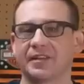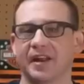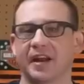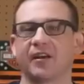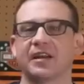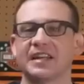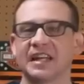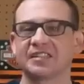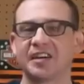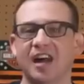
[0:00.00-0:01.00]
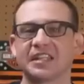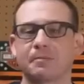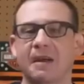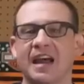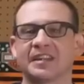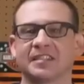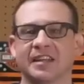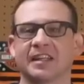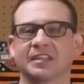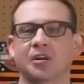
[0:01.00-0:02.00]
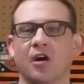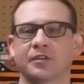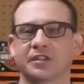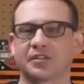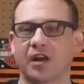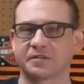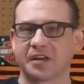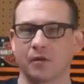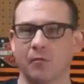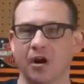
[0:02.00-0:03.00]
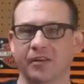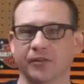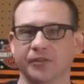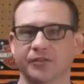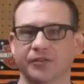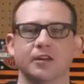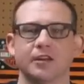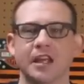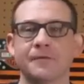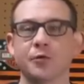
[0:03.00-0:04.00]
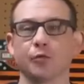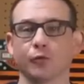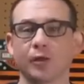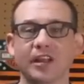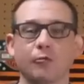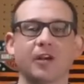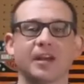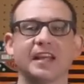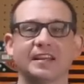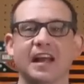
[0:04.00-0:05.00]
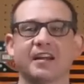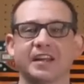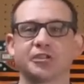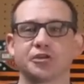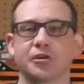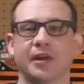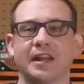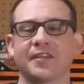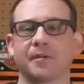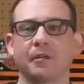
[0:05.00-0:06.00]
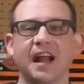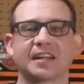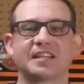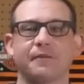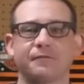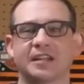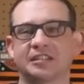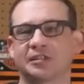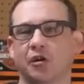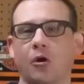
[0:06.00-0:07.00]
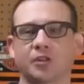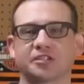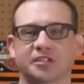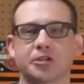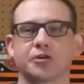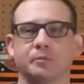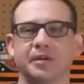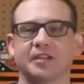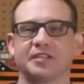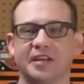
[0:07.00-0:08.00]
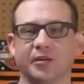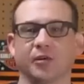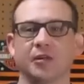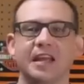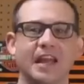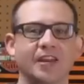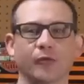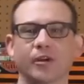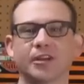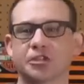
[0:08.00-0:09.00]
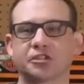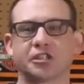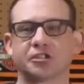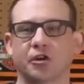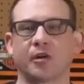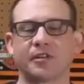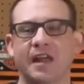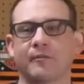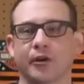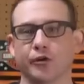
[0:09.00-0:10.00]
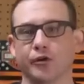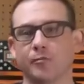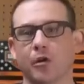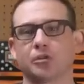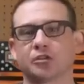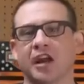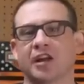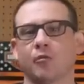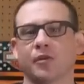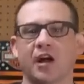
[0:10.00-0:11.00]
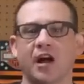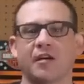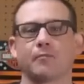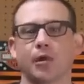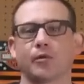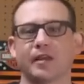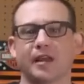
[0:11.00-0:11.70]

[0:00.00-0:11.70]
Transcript: there. It's not as bad as it is on the Softail models. If you really wanted to get down into it and the blacked out finishes aren't such a big deal and you're really just concerned with having a new motorcycle with a hot motor in